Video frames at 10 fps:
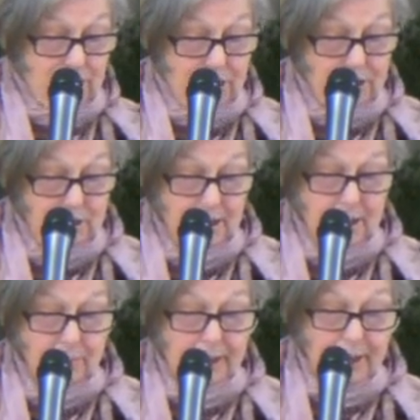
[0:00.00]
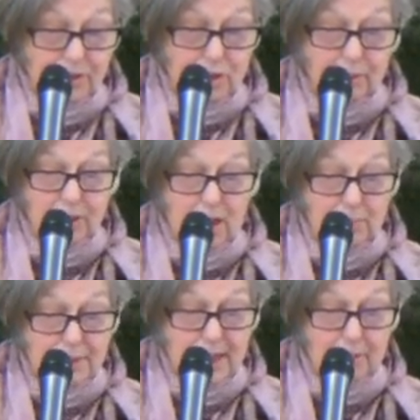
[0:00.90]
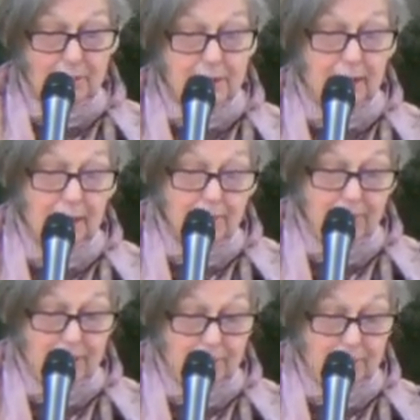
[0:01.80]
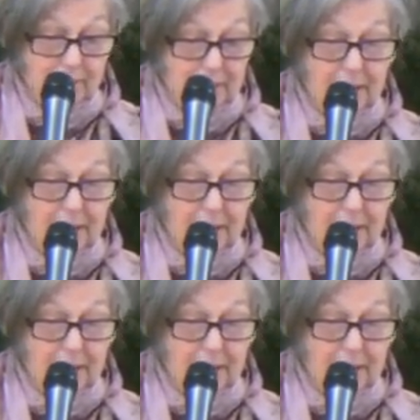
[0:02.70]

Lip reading: to you because you would not be able to live them.